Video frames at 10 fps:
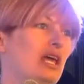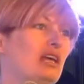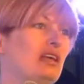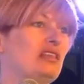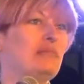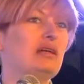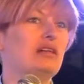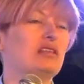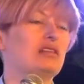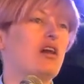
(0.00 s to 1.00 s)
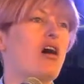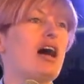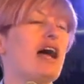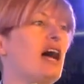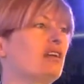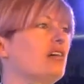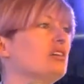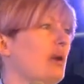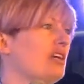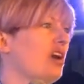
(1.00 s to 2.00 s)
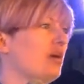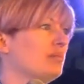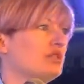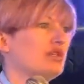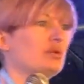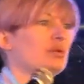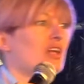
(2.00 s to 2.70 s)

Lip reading: in the middle of the night, and I'd wake up to,